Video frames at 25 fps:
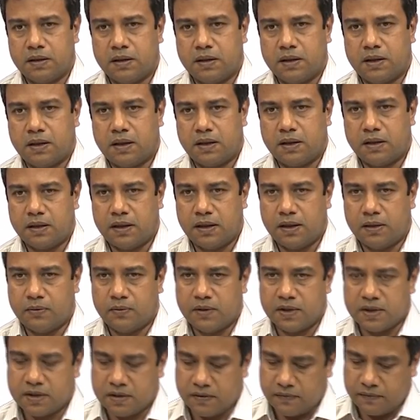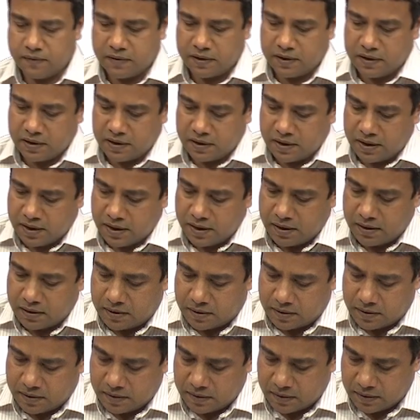And the equation for the
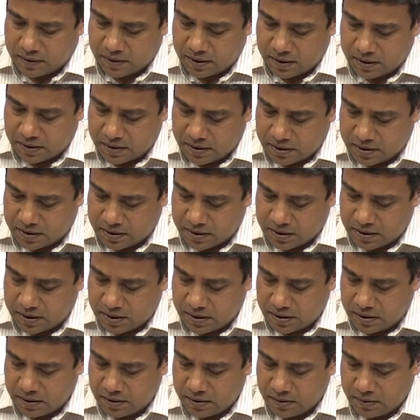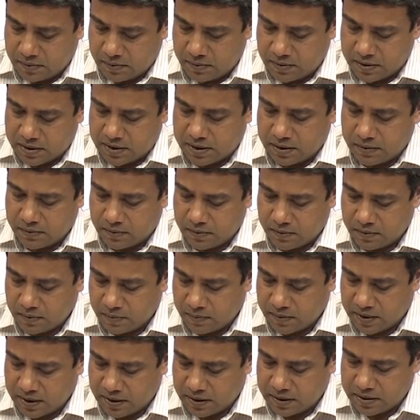gradient, okay, j is equal to
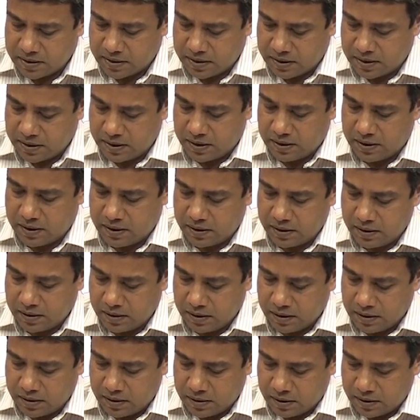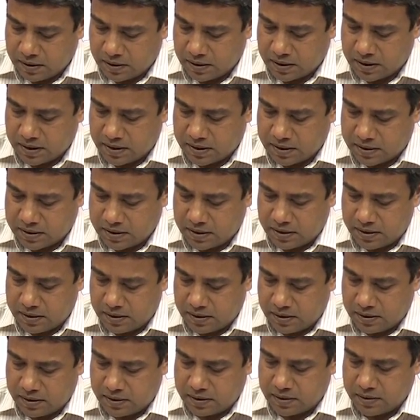minus d grad c
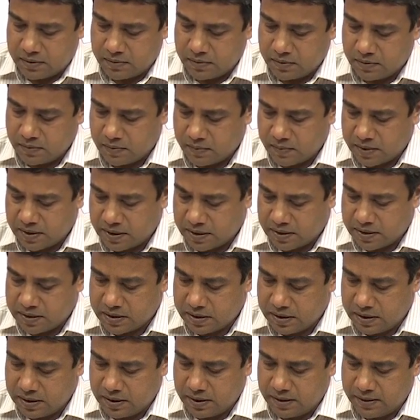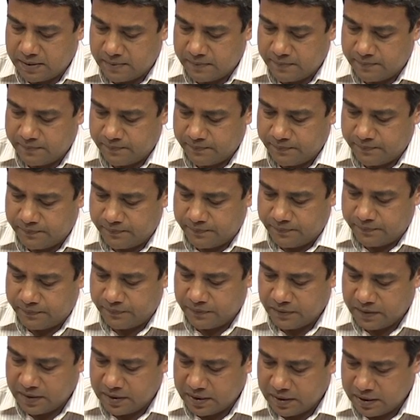is equal to minus d
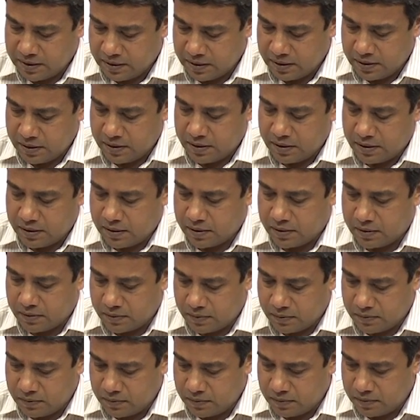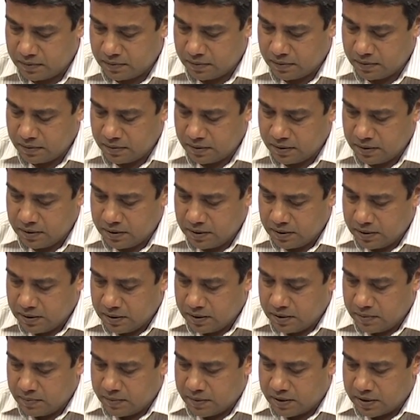into
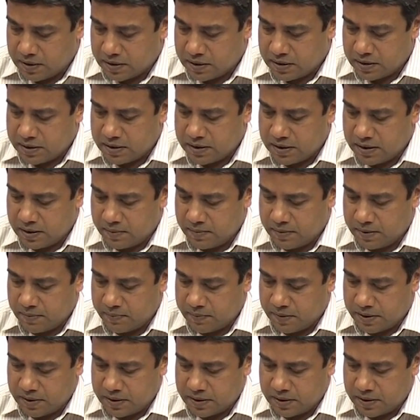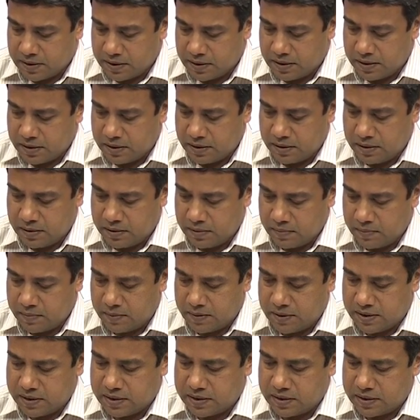partial c by partial r
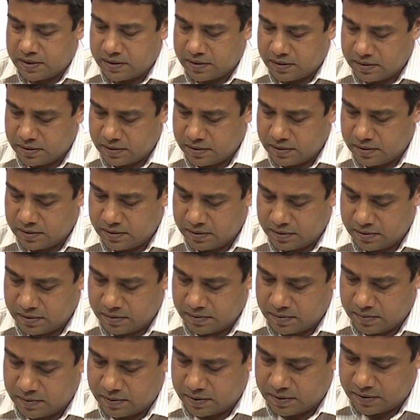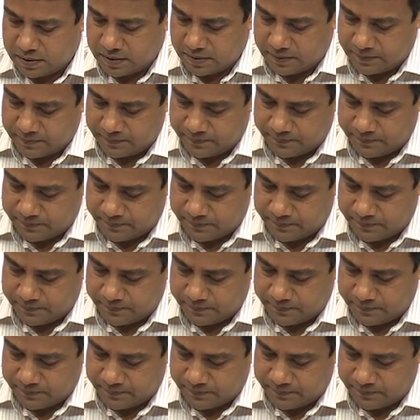plus, sorry,